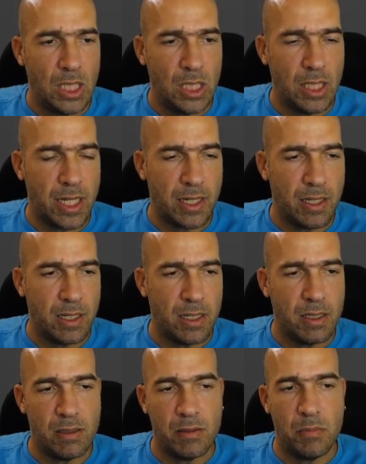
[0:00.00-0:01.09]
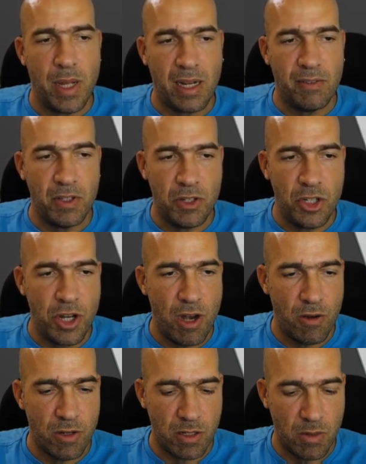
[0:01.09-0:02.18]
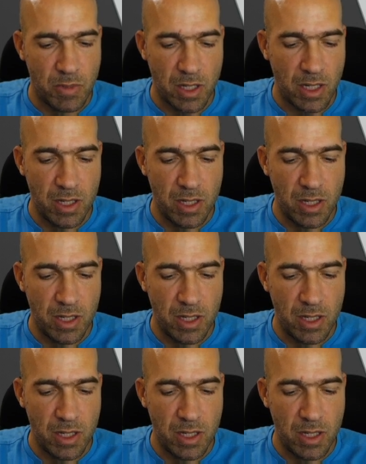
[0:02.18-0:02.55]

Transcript: like back of the chair or something.